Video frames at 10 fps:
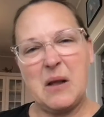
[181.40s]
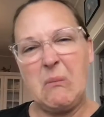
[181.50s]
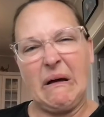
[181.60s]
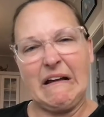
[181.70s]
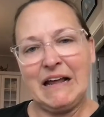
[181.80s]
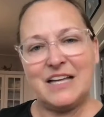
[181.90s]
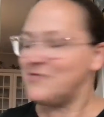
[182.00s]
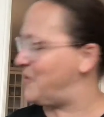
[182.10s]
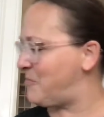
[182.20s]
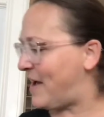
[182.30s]
I'm not going to
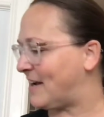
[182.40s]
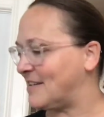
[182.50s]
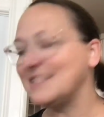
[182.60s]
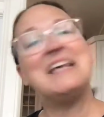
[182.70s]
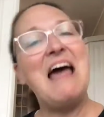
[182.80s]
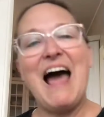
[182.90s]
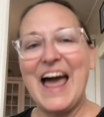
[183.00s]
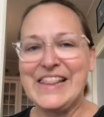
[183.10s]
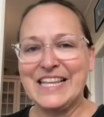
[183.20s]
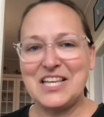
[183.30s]
ask for it back.
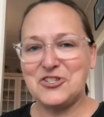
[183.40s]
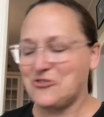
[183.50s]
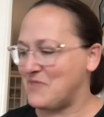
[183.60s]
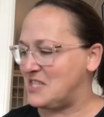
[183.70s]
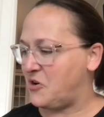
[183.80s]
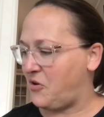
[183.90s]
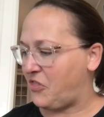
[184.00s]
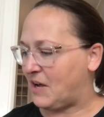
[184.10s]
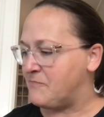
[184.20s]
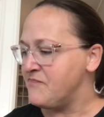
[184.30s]
I think they should read the whole
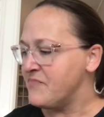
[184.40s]
thing.